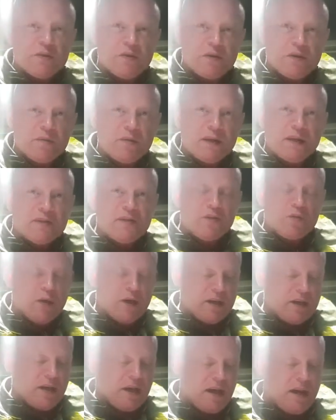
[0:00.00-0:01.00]
know what I mean? It's
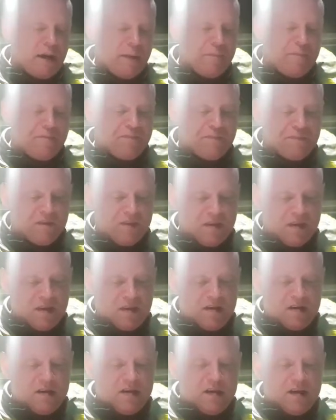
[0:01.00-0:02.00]
quite a
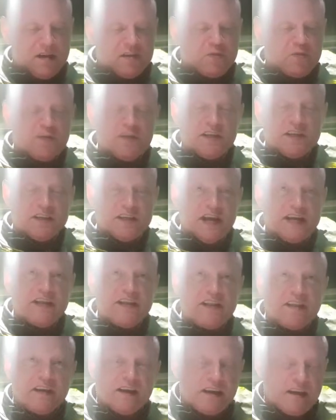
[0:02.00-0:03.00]
it's only a
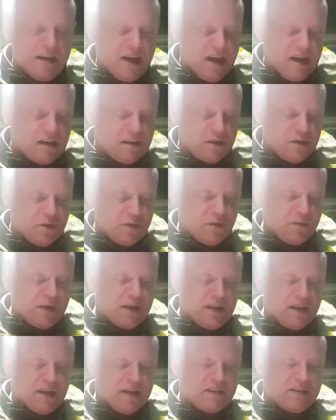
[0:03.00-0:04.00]
tiny thing and all, you know what I
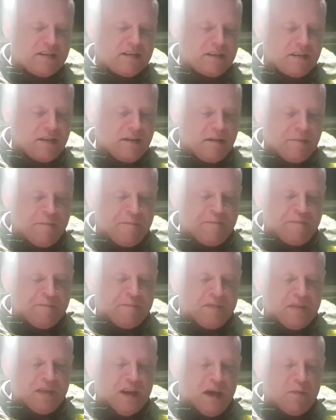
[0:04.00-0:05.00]
mean?
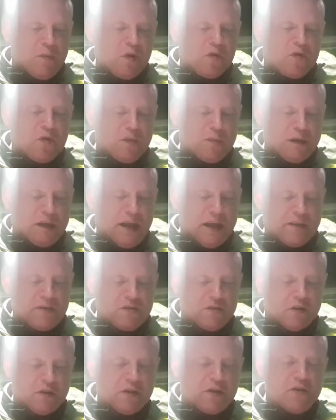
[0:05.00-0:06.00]
I'm not going to be like
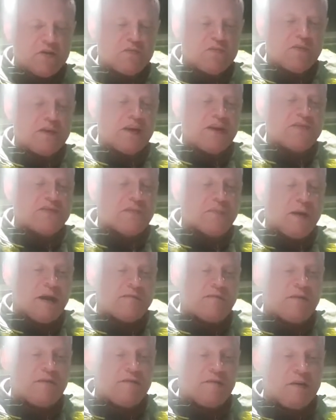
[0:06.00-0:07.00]
sort of using my leisure
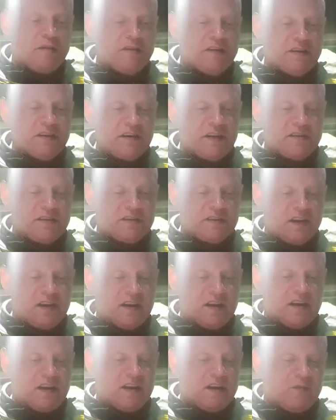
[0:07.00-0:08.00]
battery for it, and
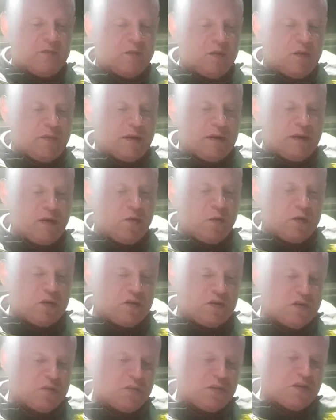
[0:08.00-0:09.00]
I'm going to be able to
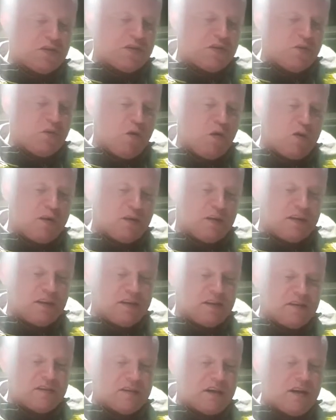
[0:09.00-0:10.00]
watch as much as I want. And
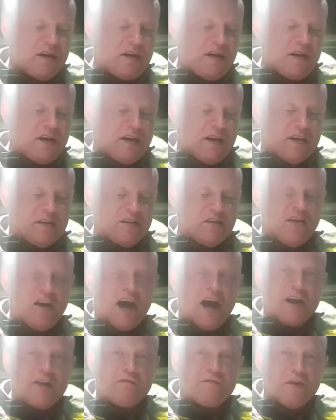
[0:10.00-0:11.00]
it's got
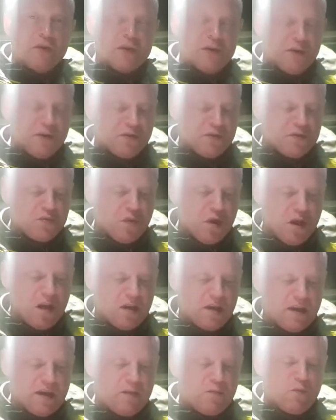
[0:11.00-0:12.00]
Android on as well.
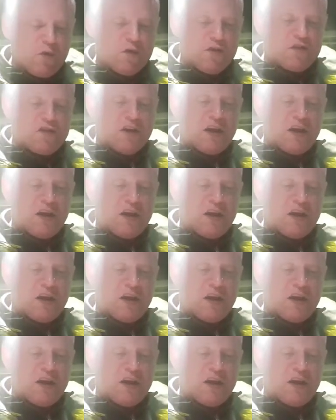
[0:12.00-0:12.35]
You can watch